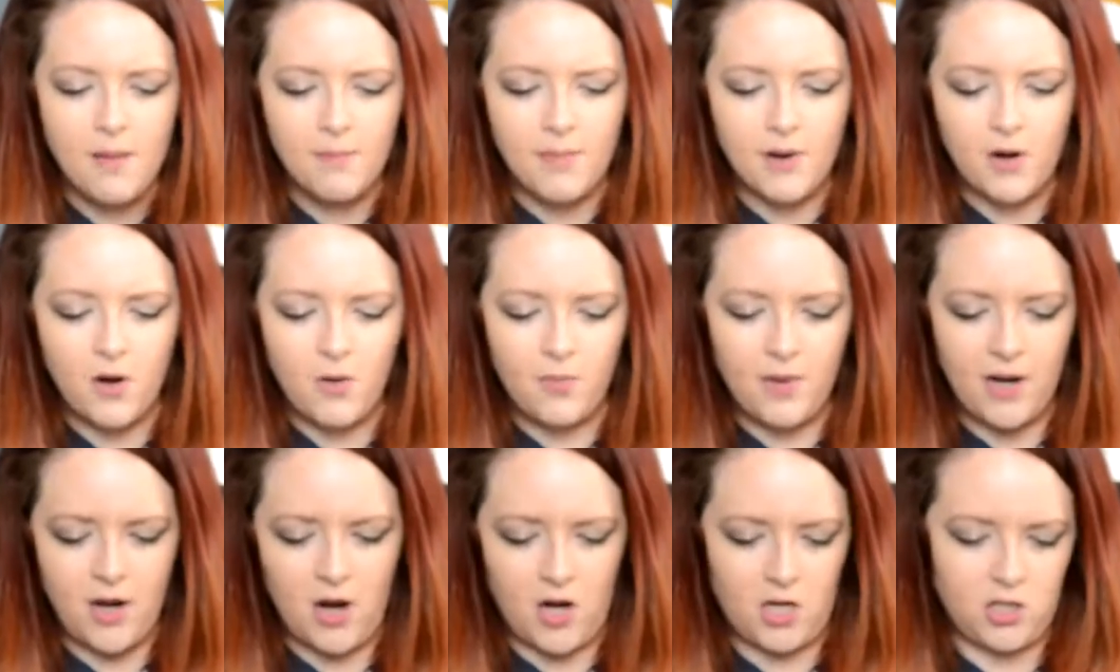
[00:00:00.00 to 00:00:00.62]
But
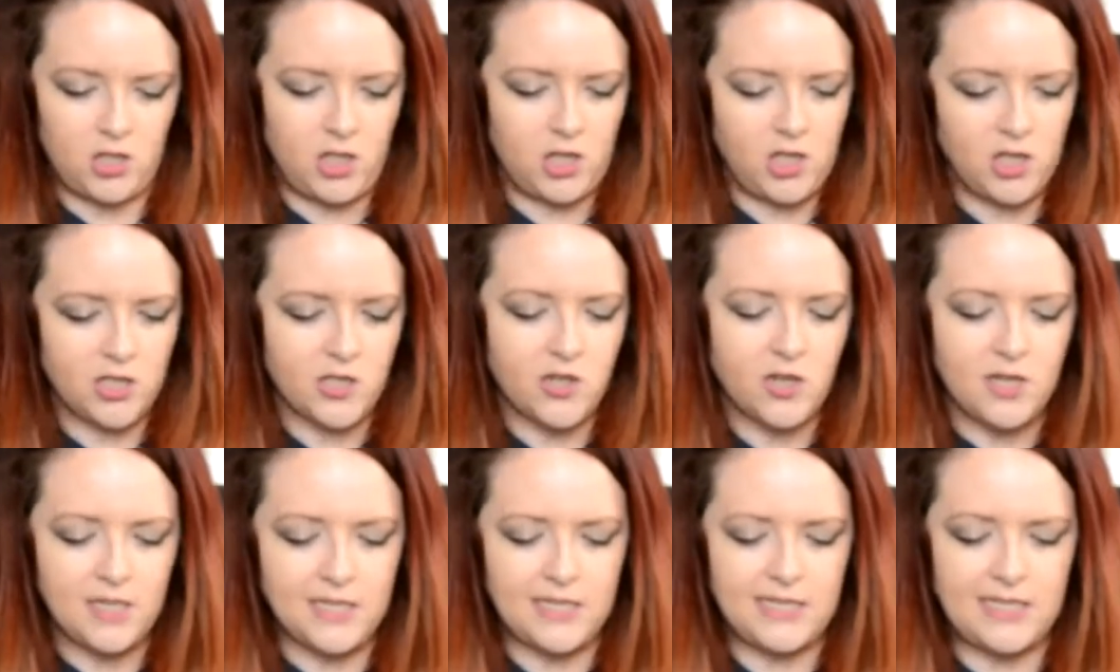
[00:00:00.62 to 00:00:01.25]
oh my gosh, I
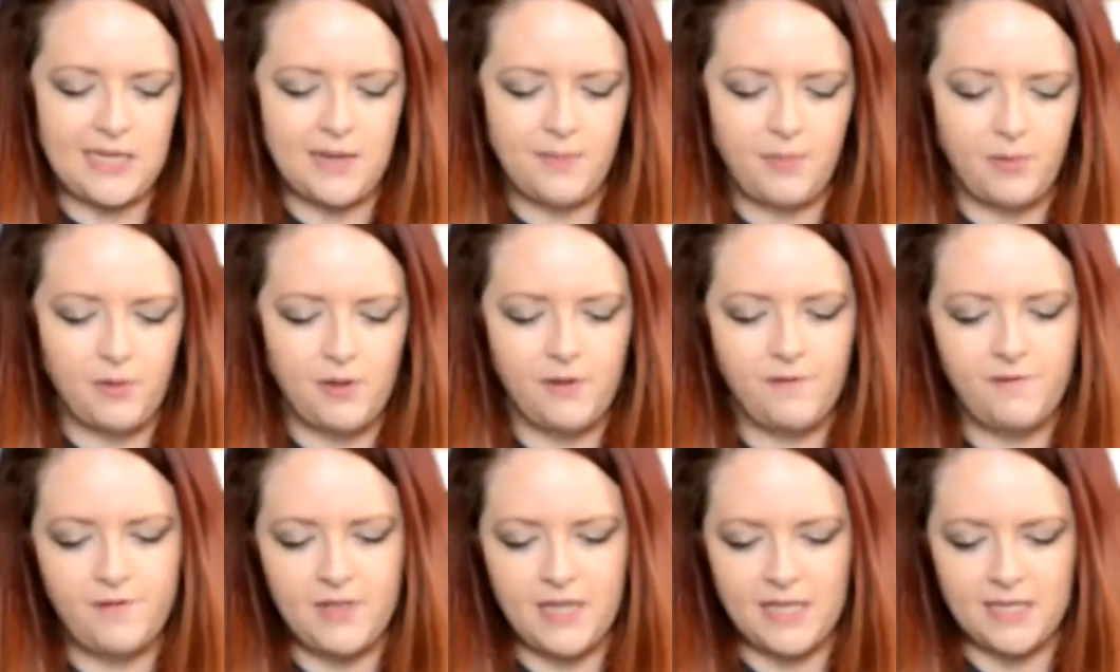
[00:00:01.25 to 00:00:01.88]
just got a
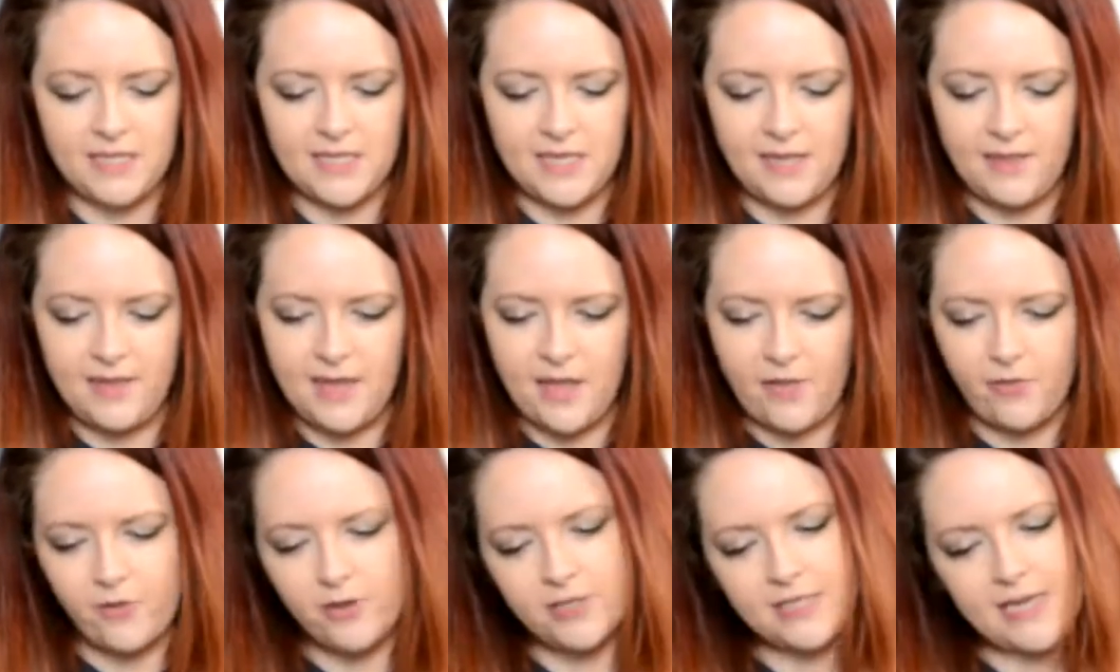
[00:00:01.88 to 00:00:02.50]
sample of this in
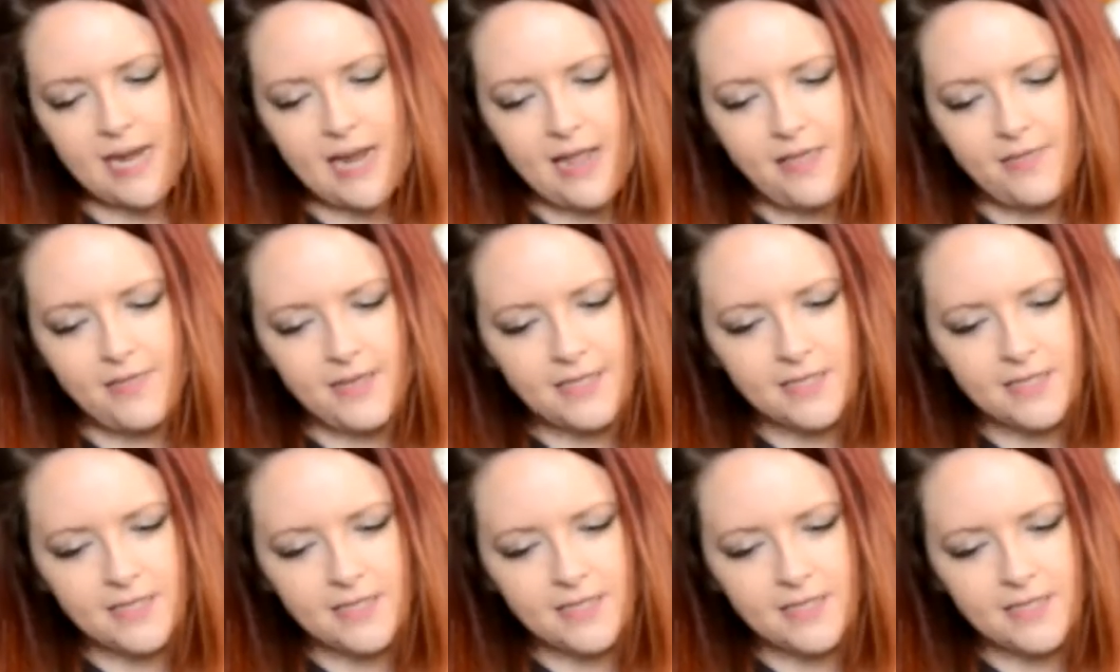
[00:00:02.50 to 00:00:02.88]
the other day.